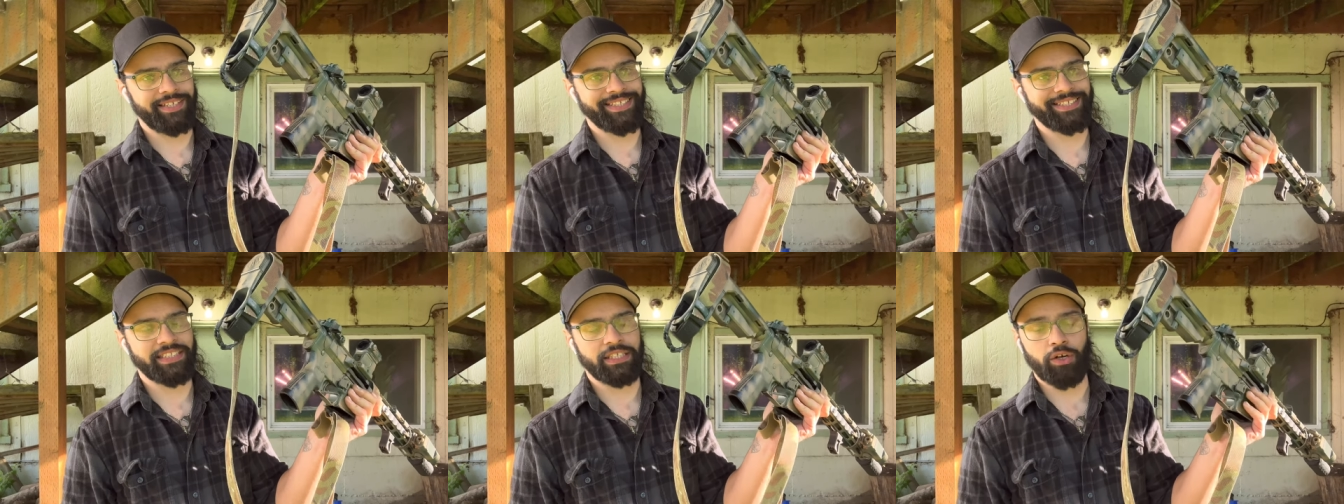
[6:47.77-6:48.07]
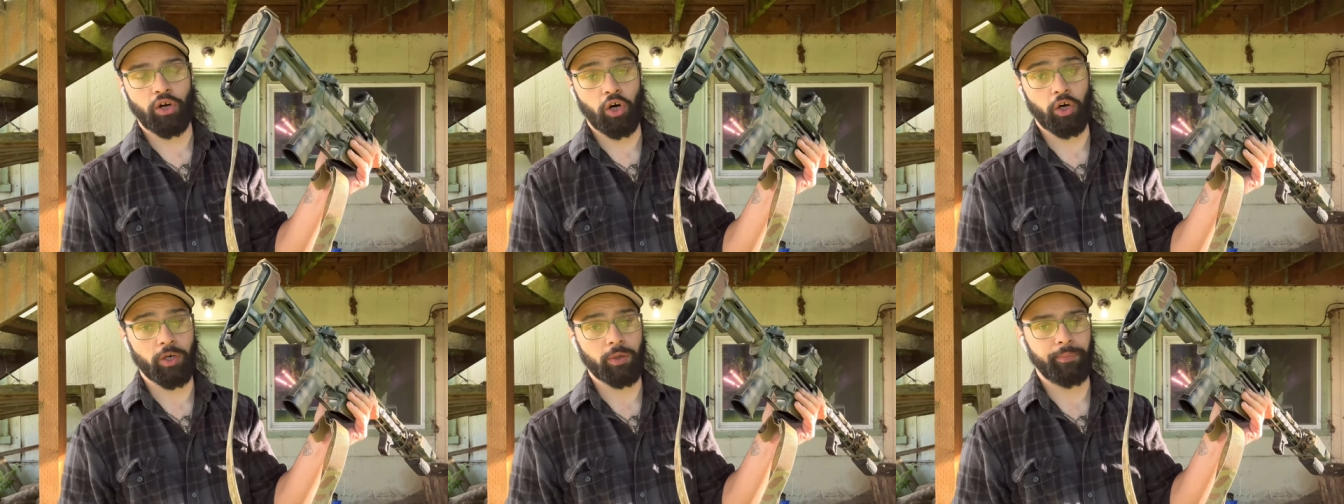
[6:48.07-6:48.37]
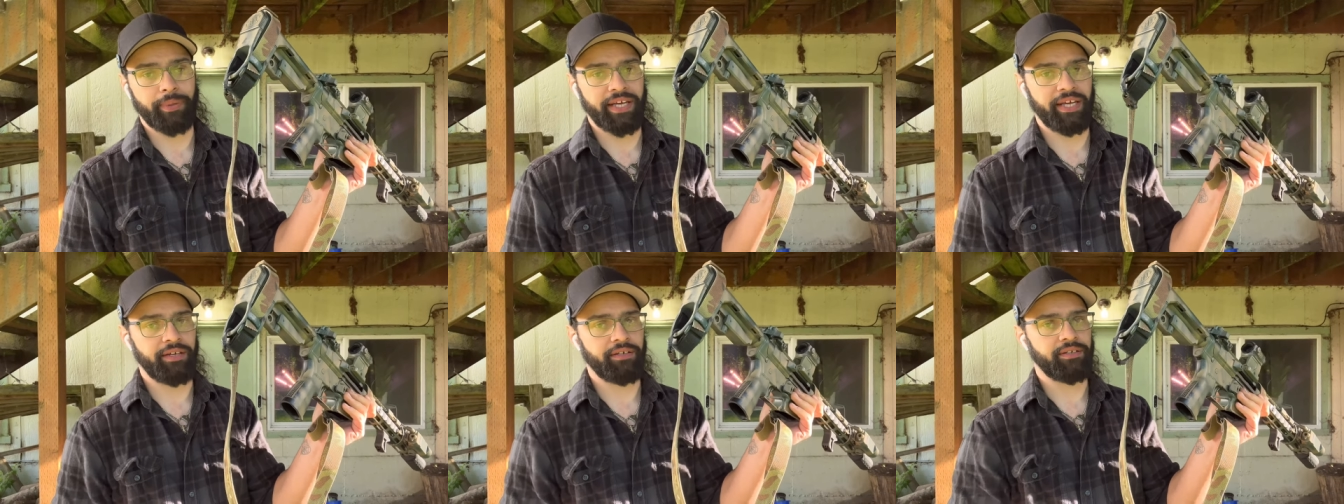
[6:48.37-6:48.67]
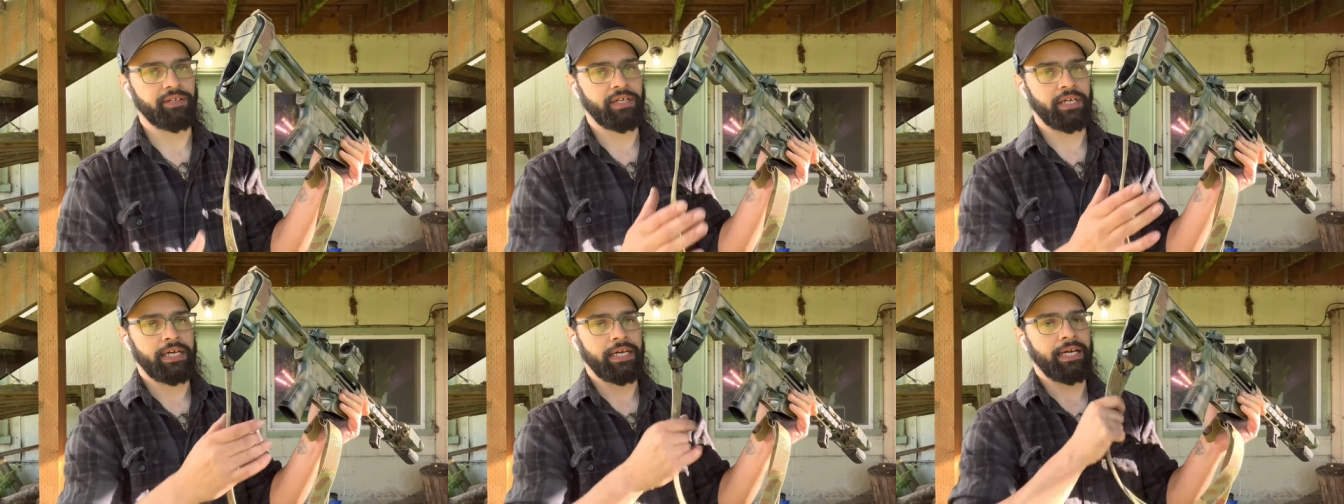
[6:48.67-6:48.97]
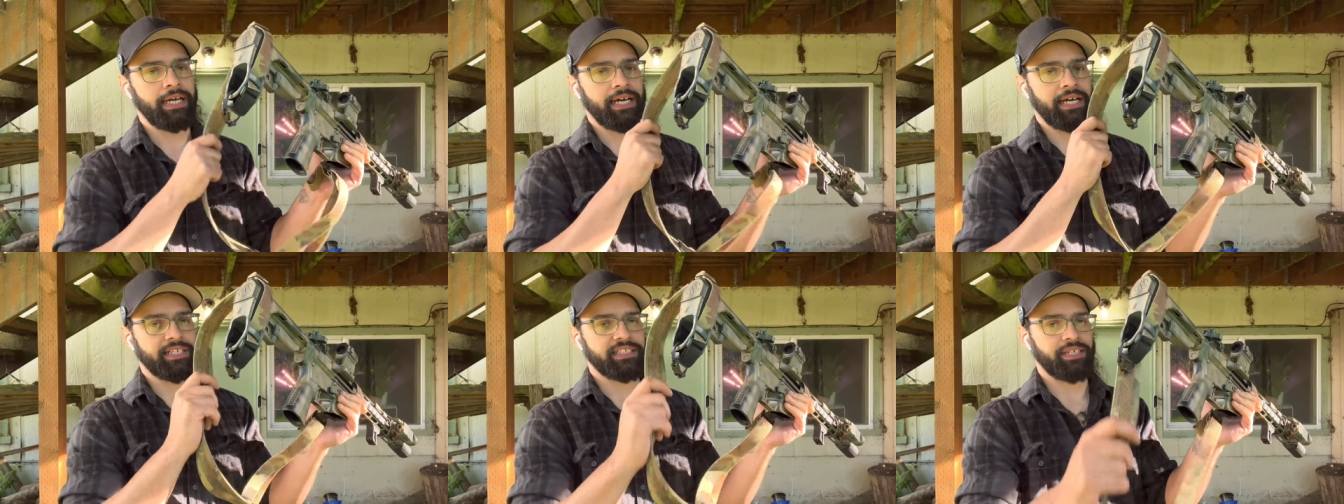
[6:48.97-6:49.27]
is an arc band.
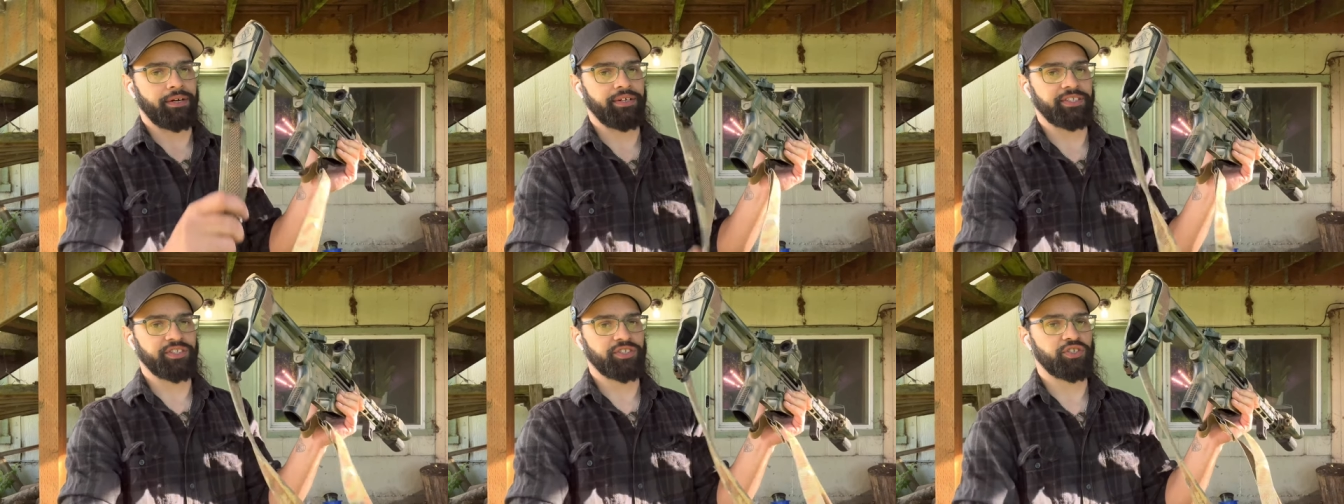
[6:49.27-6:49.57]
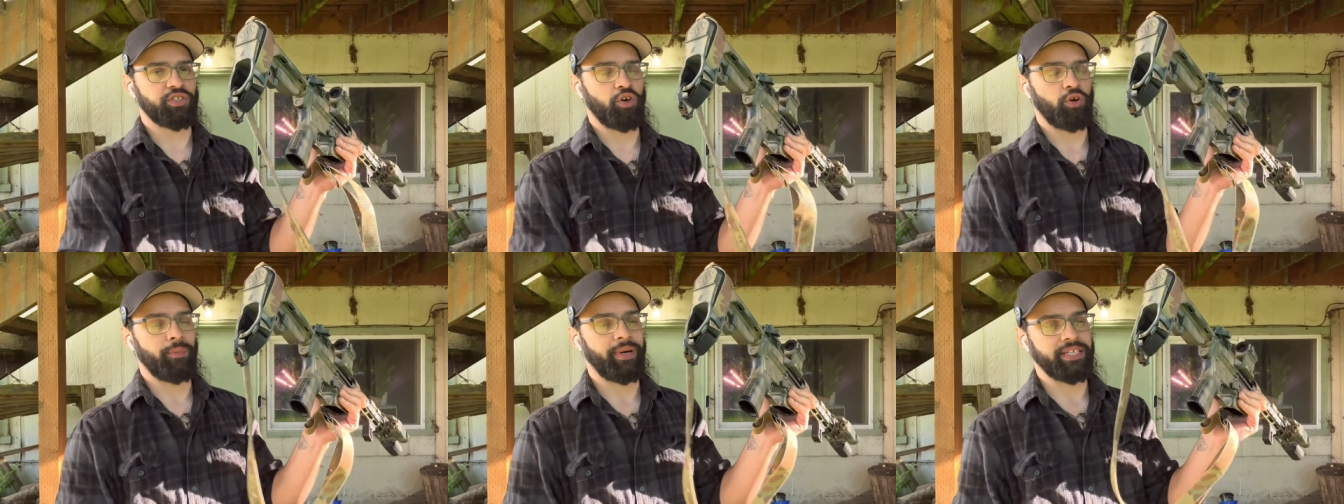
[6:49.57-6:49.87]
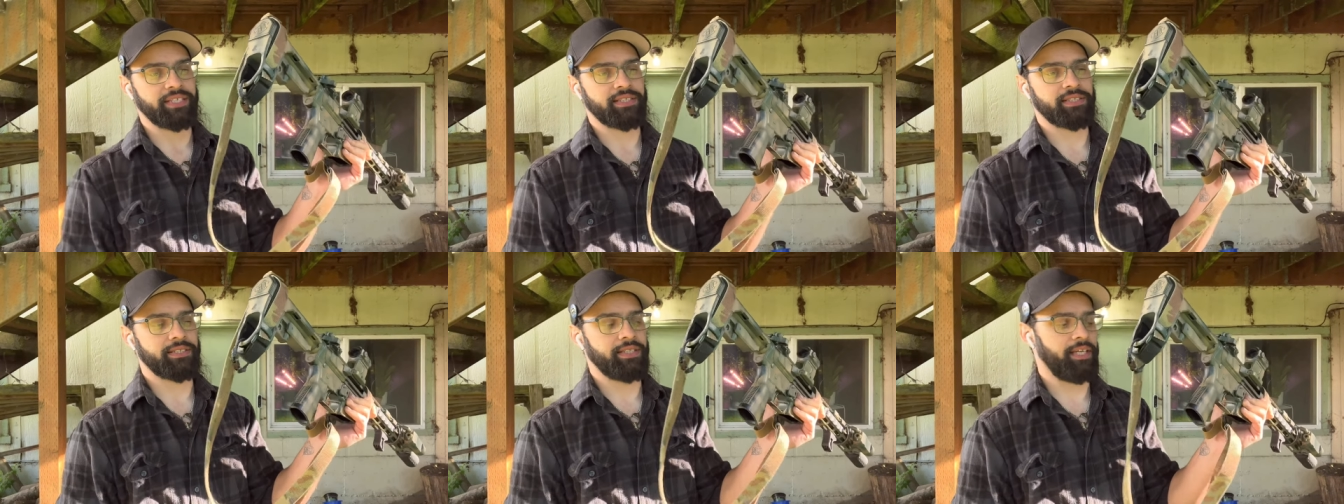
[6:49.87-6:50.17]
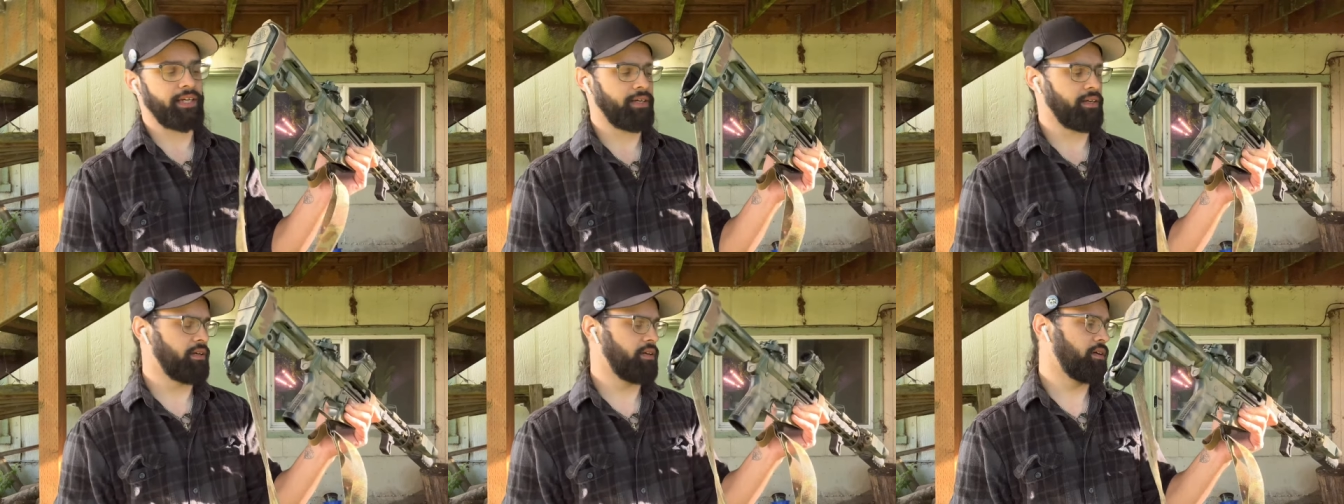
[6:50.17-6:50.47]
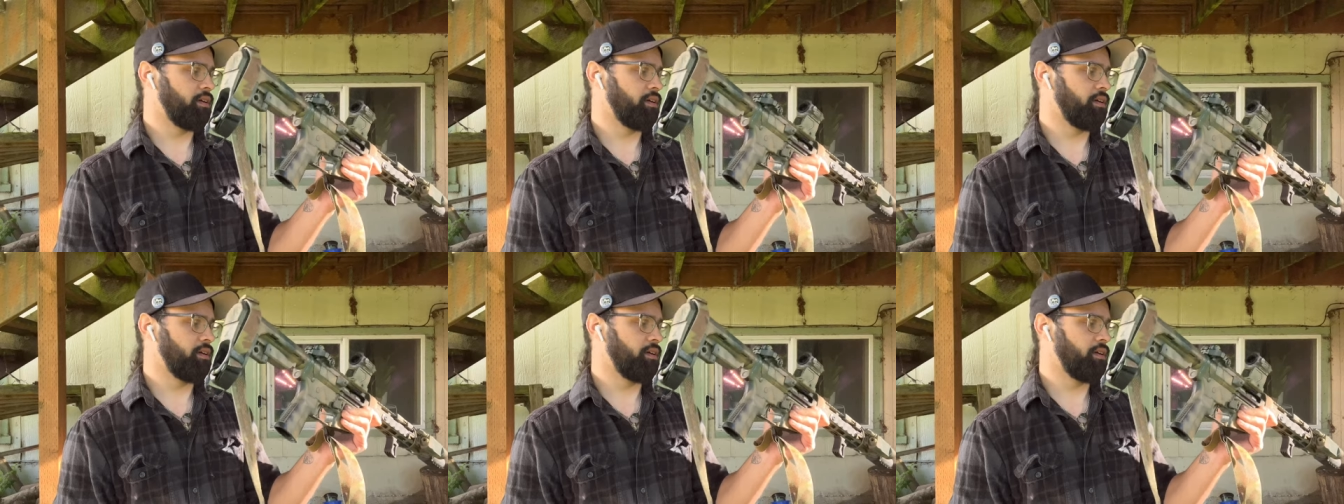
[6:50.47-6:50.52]
That's how I stow my sling